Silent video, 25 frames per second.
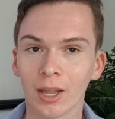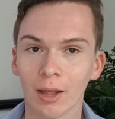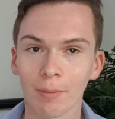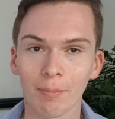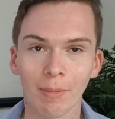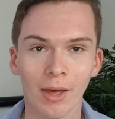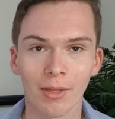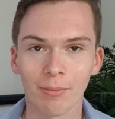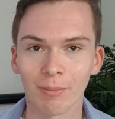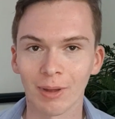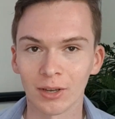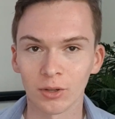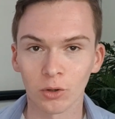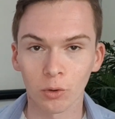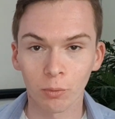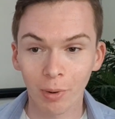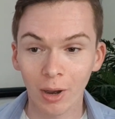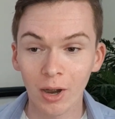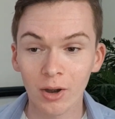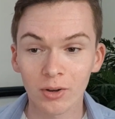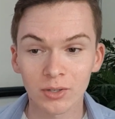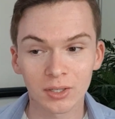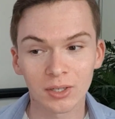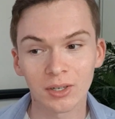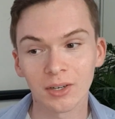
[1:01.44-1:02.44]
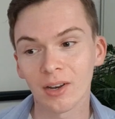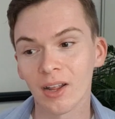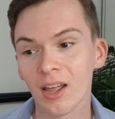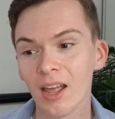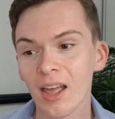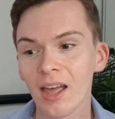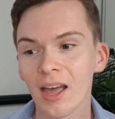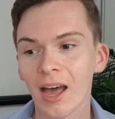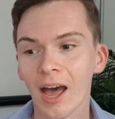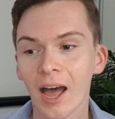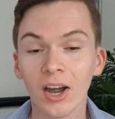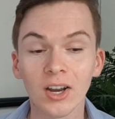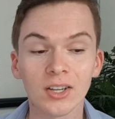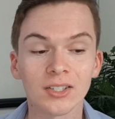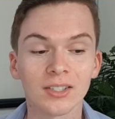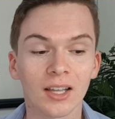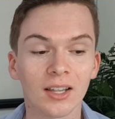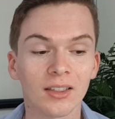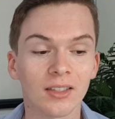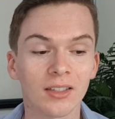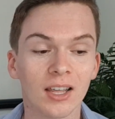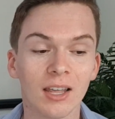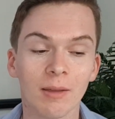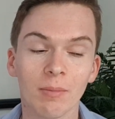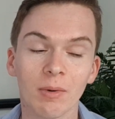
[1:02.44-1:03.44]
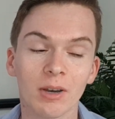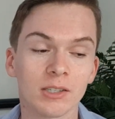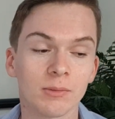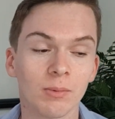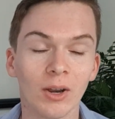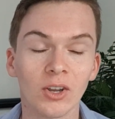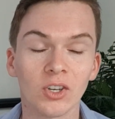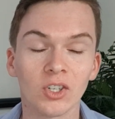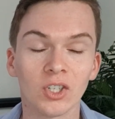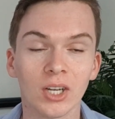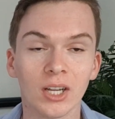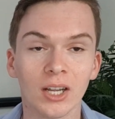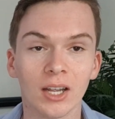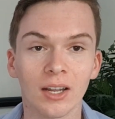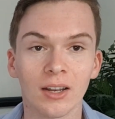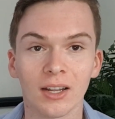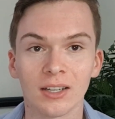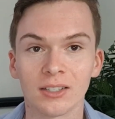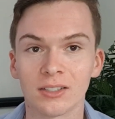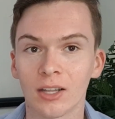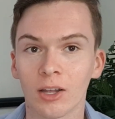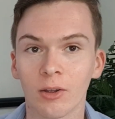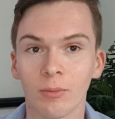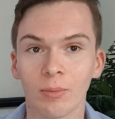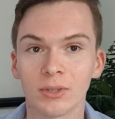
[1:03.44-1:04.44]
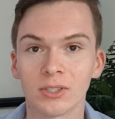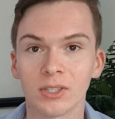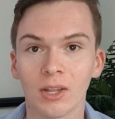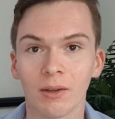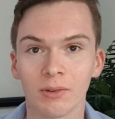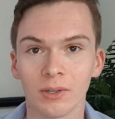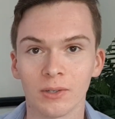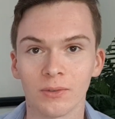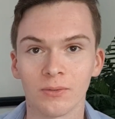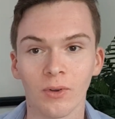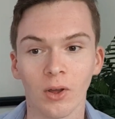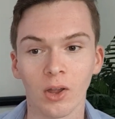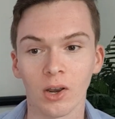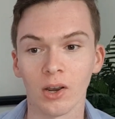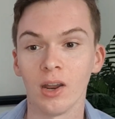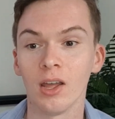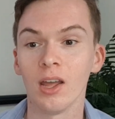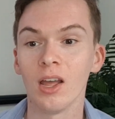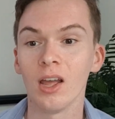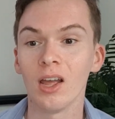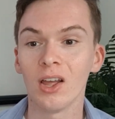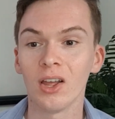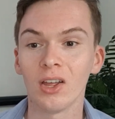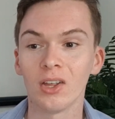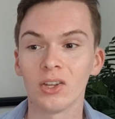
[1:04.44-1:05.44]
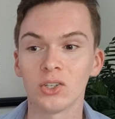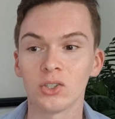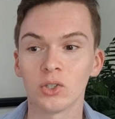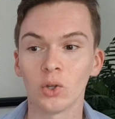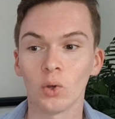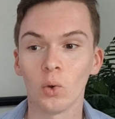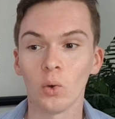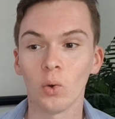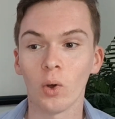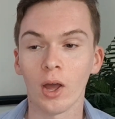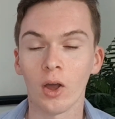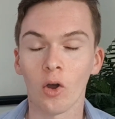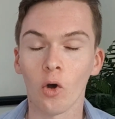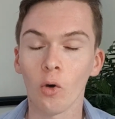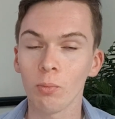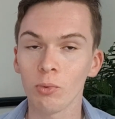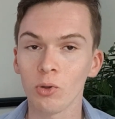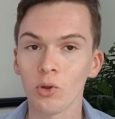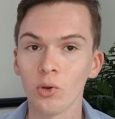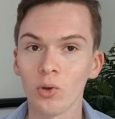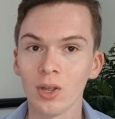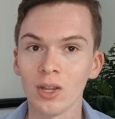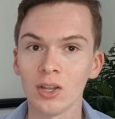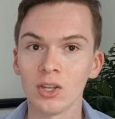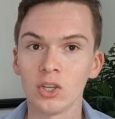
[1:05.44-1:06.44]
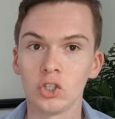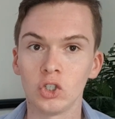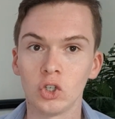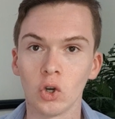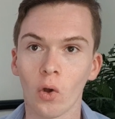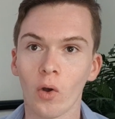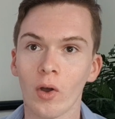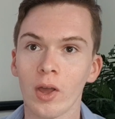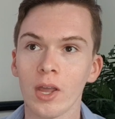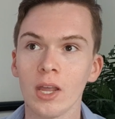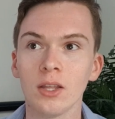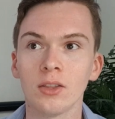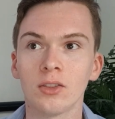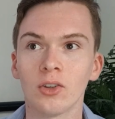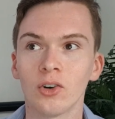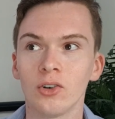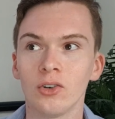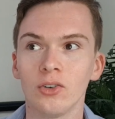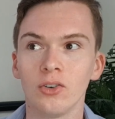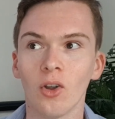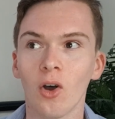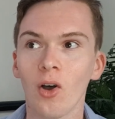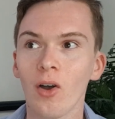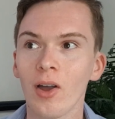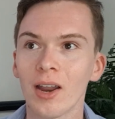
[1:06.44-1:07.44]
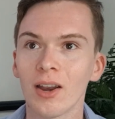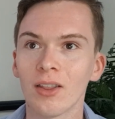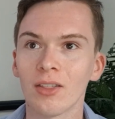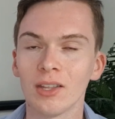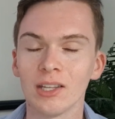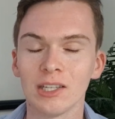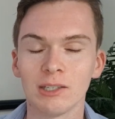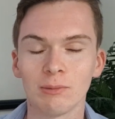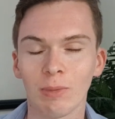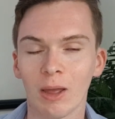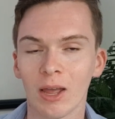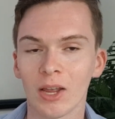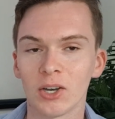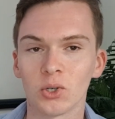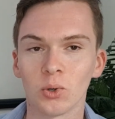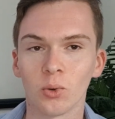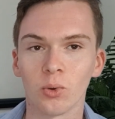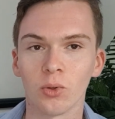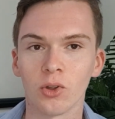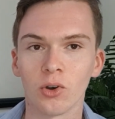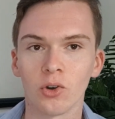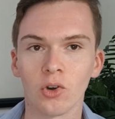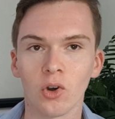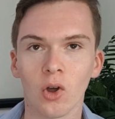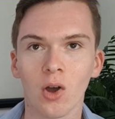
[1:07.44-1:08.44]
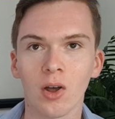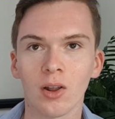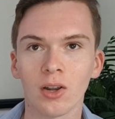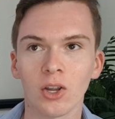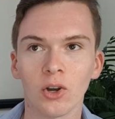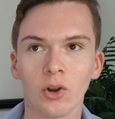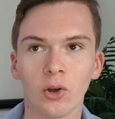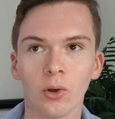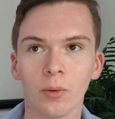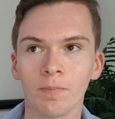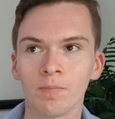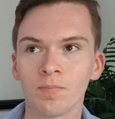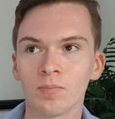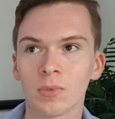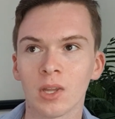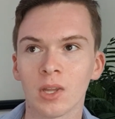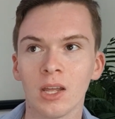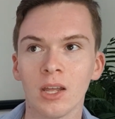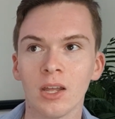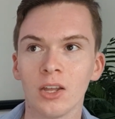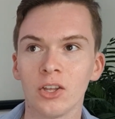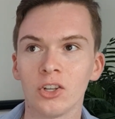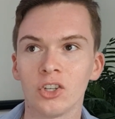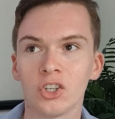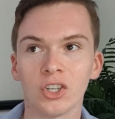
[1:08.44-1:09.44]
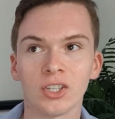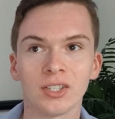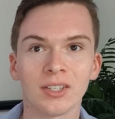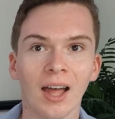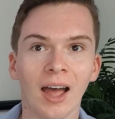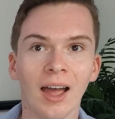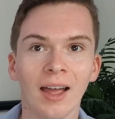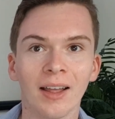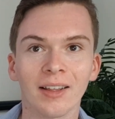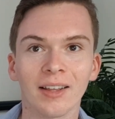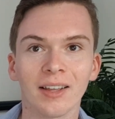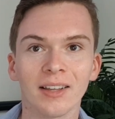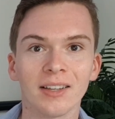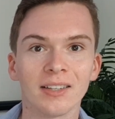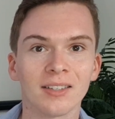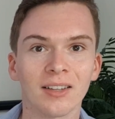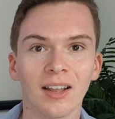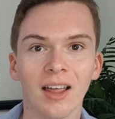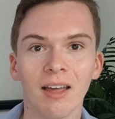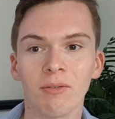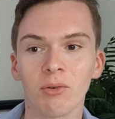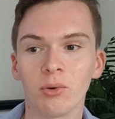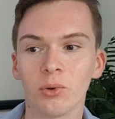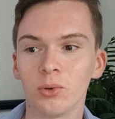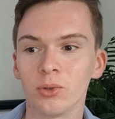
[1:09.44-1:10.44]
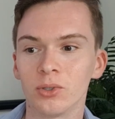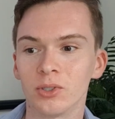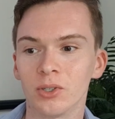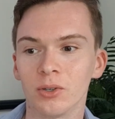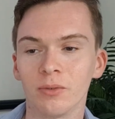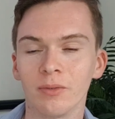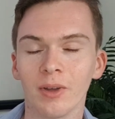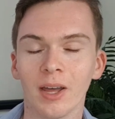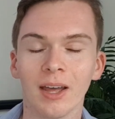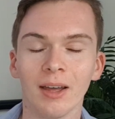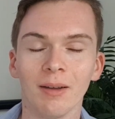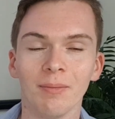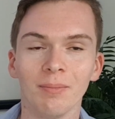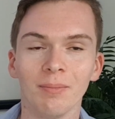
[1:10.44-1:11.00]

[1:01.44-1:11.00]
like a mathematical person. I just think that keeping a spreadsheet and this type of stuff is fun. So I hope you enjoy. They're not anything special. They're not, you know, just Angus levels of